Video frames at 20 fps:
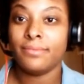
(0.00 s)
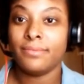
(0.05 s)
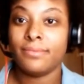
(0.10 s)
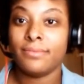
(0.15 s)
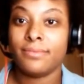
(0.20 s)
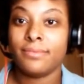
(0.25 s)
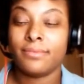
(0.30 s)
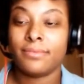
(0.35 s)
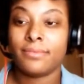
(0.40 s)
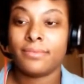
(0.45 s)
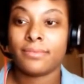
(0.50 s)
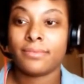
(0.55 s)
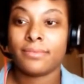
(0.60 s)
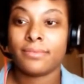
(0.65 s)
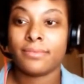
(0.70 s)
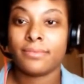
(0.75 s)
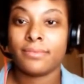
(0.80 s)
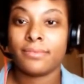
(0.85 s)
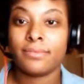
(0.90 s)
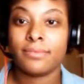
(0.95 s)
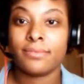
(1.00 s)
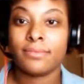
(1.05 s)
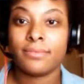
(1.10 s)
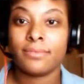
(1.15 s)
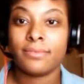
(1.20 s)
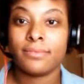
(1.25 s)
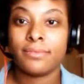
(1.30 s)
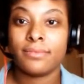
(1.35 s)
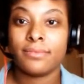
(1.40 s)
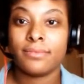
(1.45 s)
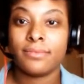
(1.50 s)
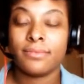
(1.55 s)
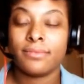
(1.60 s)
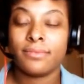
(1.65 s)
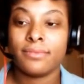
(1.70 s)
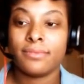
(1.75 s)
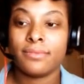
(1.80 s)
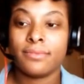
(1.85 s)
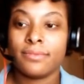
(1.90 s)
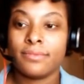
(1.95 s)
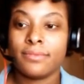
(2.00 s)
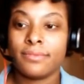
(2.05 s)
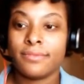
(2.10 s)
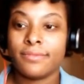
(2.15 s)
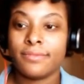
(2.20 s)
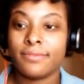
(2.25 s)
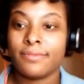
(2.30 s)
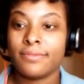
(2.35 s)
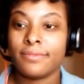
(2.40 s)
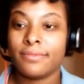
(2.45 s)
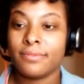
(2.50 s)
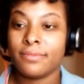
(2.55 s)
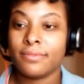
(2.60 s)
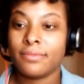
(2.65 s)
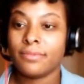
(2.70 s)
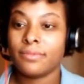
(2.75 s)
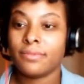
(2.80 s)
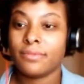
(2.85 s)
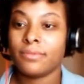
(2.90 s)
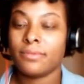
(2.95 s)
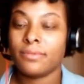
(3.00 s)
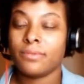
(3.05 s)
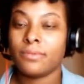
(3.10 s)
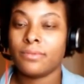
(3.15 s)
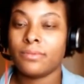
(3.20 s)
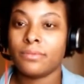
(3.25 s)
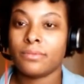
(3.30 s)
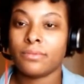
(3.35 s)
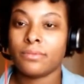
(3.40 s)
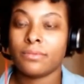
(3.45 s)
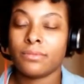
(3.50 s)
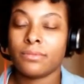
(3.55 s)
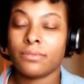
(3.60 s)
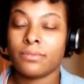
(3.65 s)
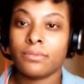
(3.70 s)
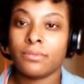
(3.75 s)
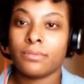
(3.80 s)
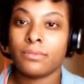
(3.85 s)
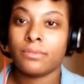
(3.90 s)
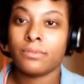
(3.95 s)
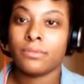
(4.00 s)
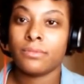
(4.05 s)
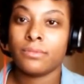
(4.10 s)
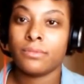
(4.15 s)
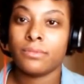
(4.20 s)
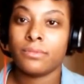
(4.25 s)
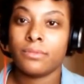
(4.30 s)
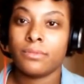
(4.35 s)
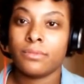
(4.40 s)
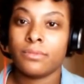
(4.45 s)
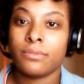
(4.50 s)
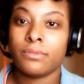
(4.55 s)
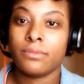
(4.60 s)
The person shown says nothing.